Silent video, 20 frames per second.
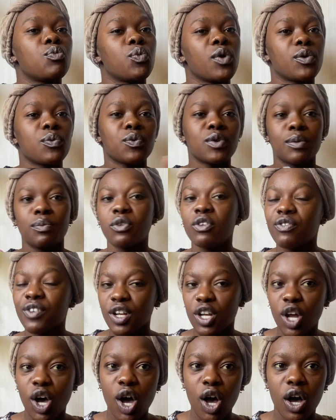when we move
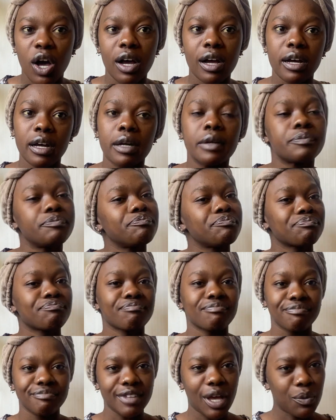along,
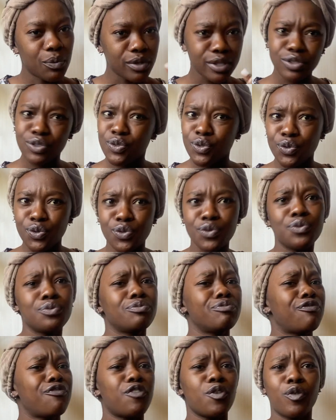we'll do
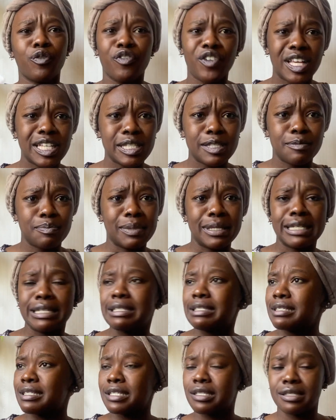full face
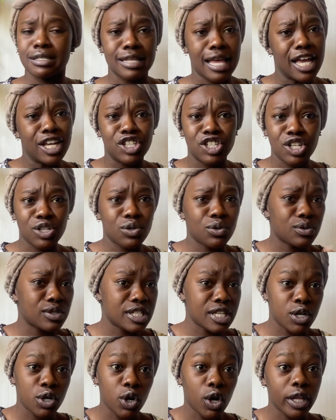beats, eyeshadows
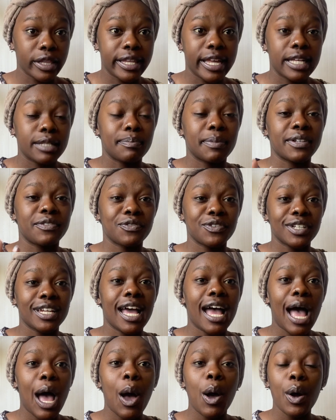and all that, but for
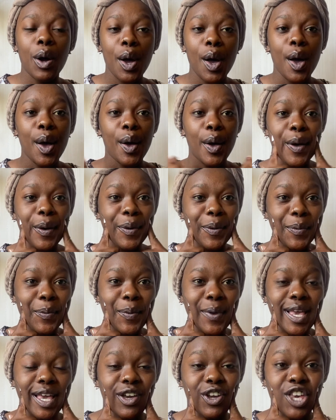now
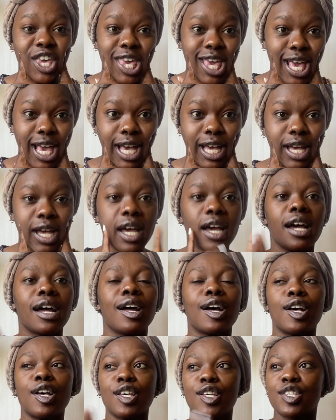we are here.
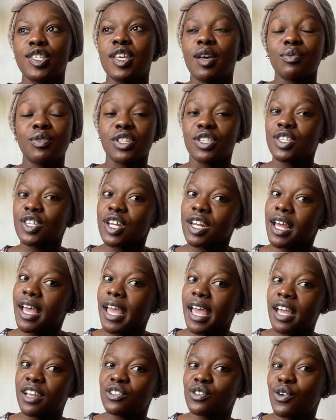So I'm just gonna
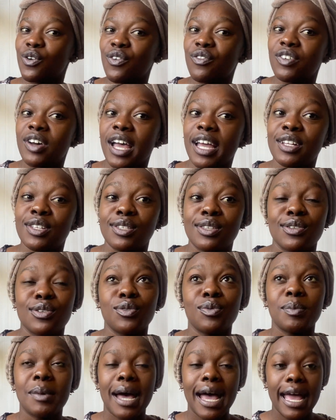head over and do
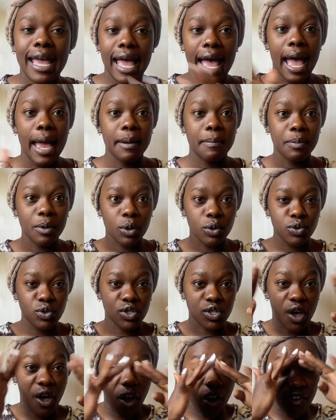my eyebrows
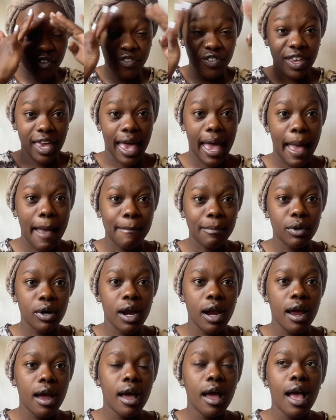off
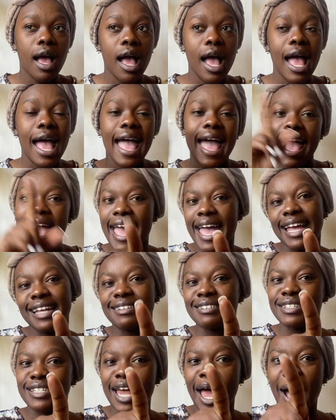camera,
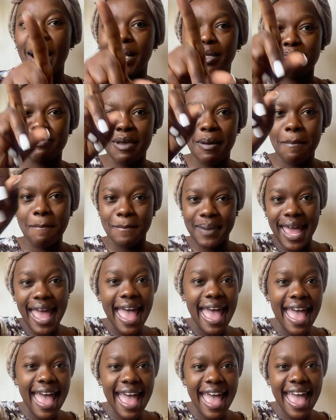and I'll be
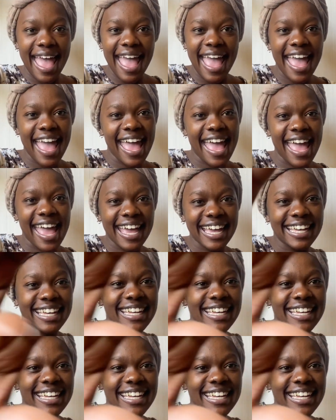back.